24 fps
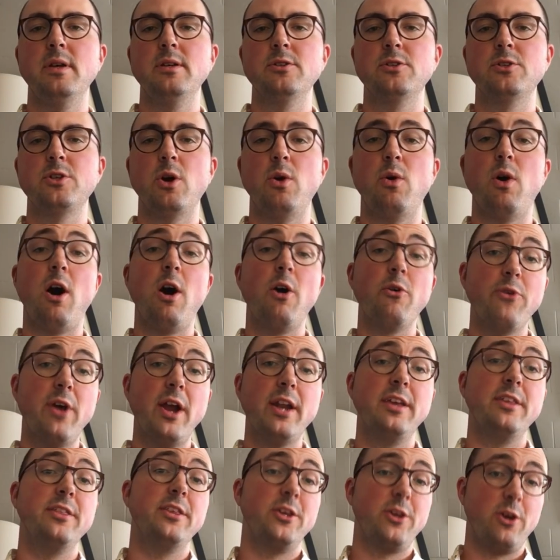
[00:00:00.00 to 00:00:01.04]
So
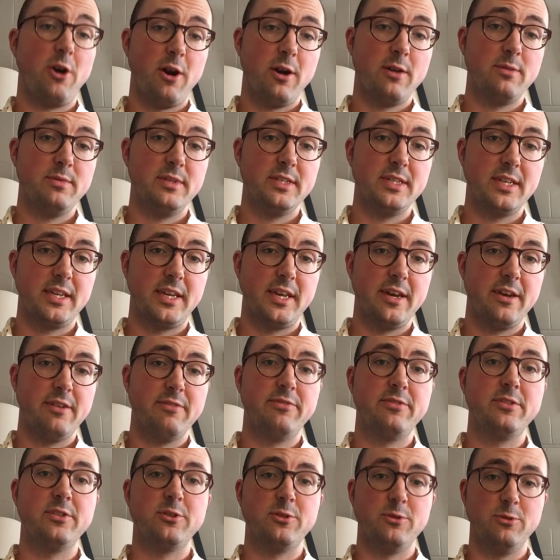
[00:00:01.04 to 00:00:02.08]
already the yarn was a
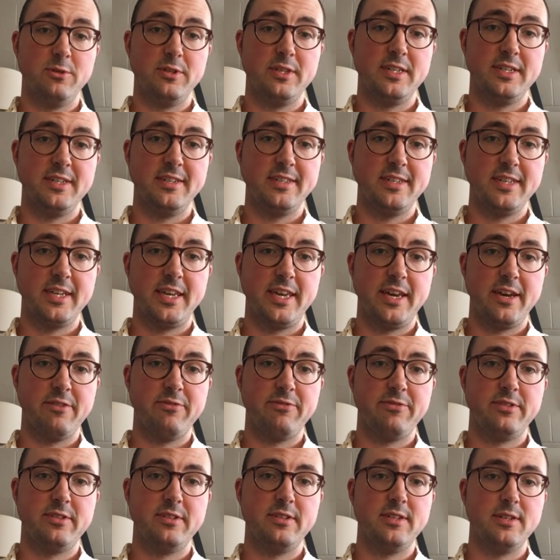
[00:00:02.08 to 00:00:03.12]
gift. Susan is a
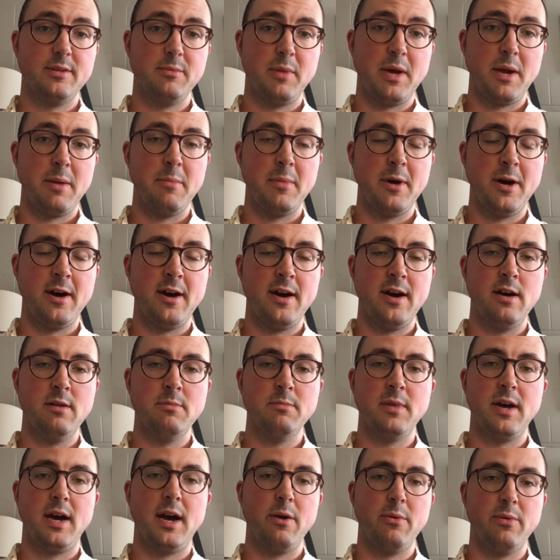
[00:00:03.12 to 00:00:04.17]
gift to my
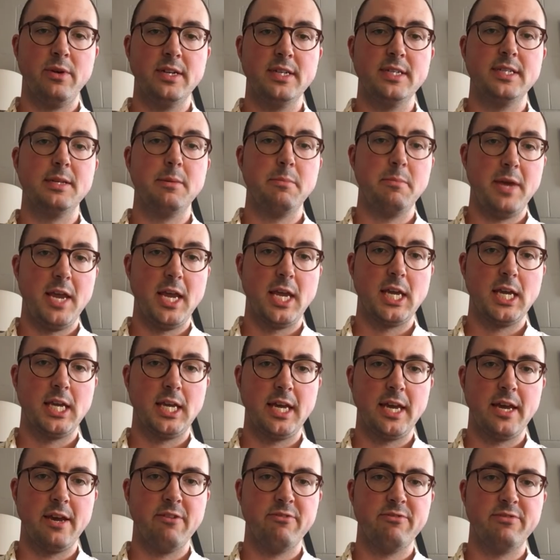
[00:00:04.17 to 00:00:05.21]
mom. I wanted to make a
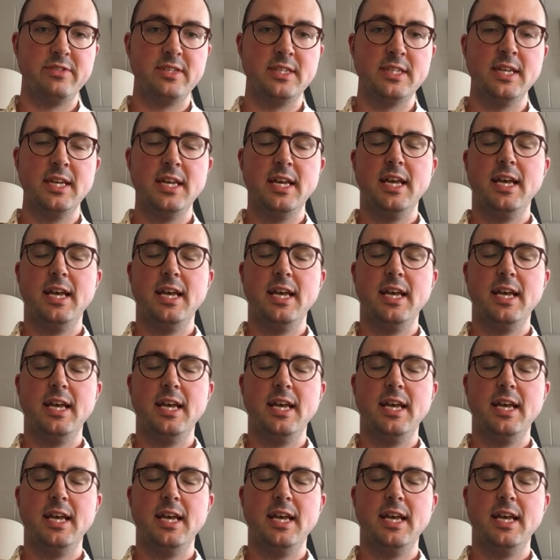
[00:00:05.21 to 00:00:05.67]
gift.